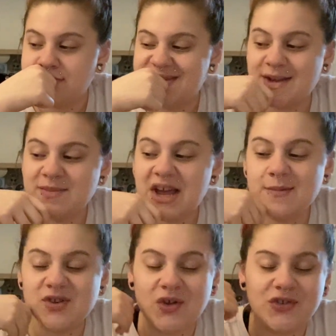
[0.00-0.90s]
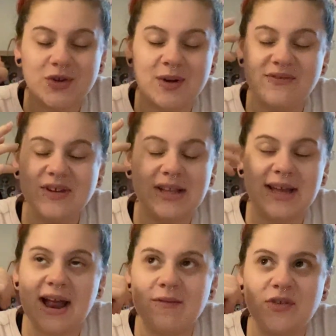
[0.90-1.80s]
Sometimes also I feel
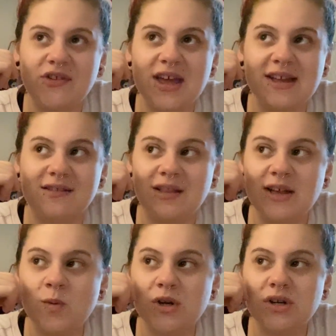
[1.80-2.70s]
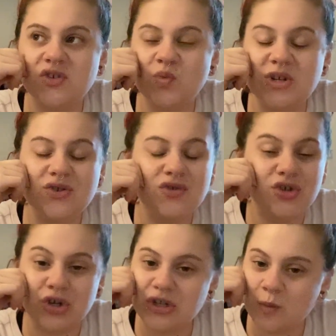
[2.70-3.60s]
like I have to say, as light workers, we do the
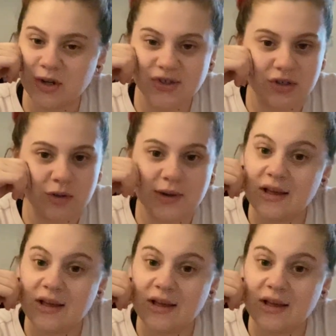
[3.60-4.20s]
dirty work so no one